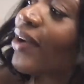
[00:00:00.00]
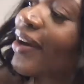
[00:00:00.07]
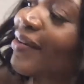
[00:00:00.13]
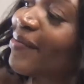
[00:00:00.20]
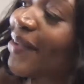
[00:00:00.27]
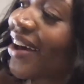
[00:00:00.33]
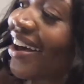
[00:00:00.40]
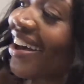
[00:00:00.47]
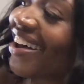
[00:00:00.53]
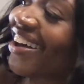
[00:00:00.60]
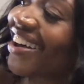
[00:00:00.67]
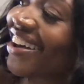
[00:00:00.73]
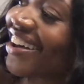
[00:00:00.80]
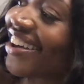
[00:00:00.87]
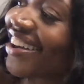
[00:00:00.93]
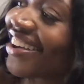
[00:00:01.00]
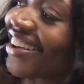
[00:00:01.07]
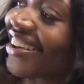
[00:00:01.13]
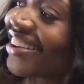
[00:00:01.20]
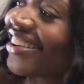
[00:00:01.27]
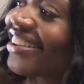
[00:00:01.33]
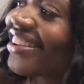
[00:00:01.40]
one. Bye.
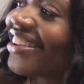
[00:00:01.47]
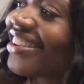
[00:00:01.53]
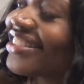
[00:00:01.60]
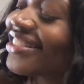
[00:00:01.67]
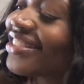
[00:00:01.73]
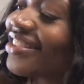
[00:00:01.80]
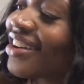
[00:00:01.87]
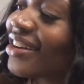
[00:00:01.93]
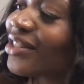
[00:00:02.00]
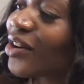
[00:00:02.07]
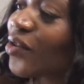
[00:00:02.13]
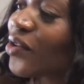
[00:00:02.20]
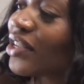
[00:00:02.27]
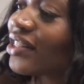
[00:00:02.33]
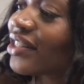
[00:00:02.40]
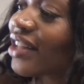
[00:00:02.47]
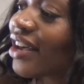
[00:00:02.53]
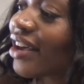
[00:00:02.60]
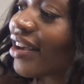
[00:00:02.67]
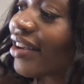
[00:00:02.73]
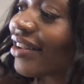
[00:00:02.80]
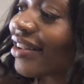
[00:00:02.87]
See you guys on
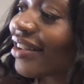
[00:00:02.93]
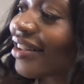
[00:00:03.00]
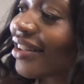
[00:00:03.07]
Wednesday.